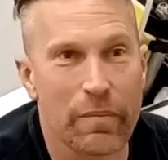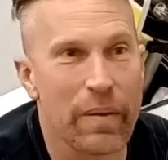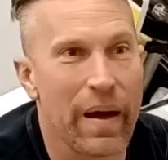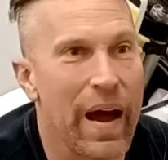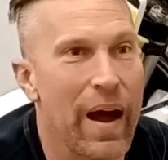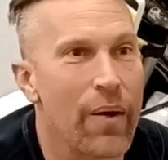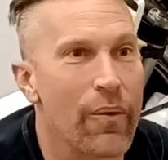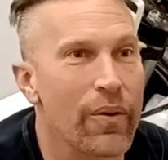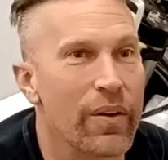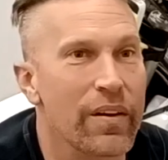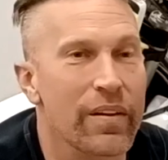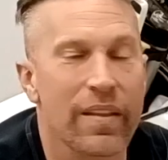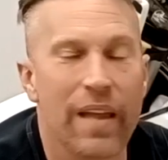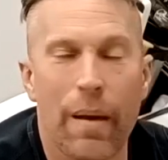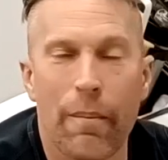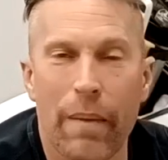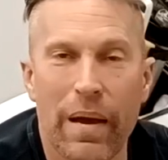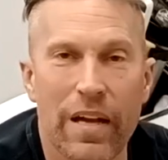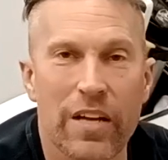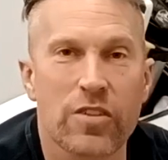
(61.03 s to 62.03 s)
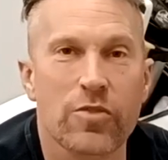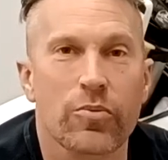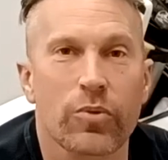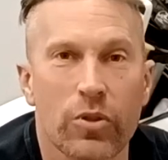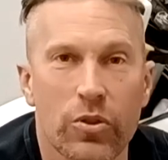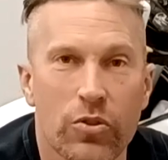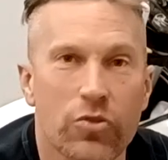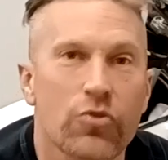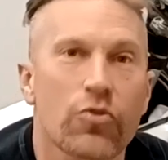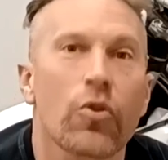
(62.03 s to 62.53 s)
power, and that manageable
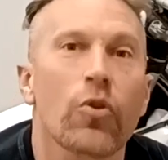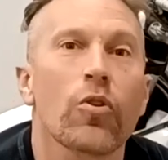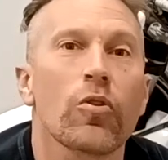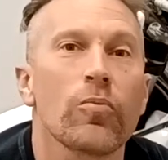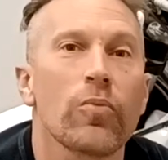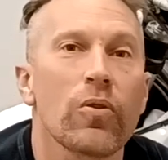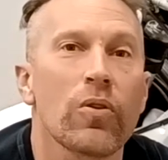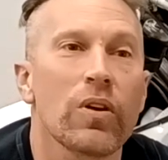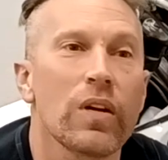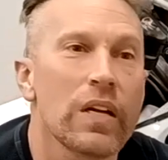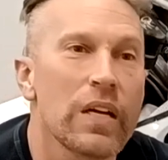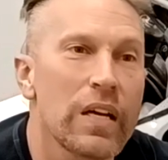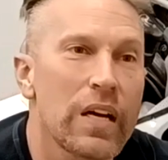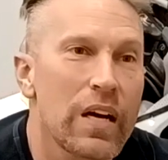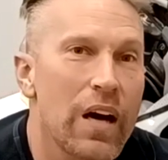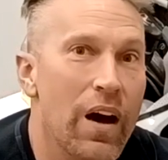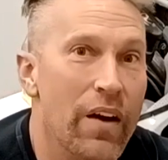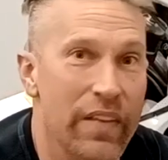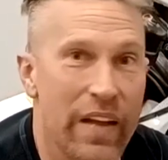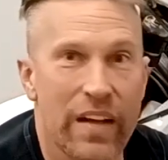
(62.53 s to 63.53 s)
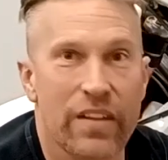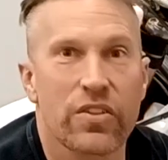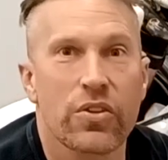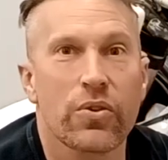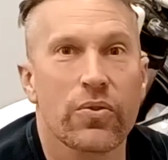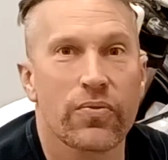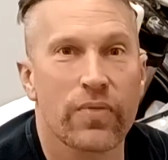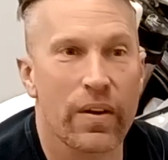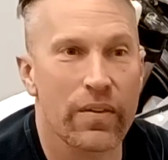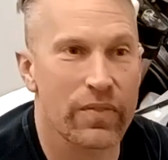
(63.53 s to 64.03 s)
and controllable on that
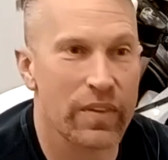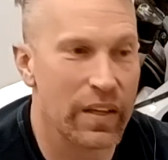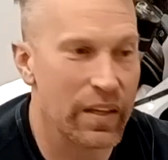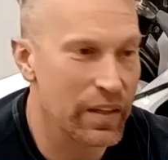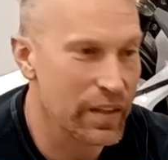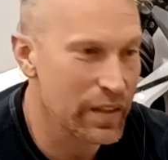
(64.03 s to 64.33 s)
250.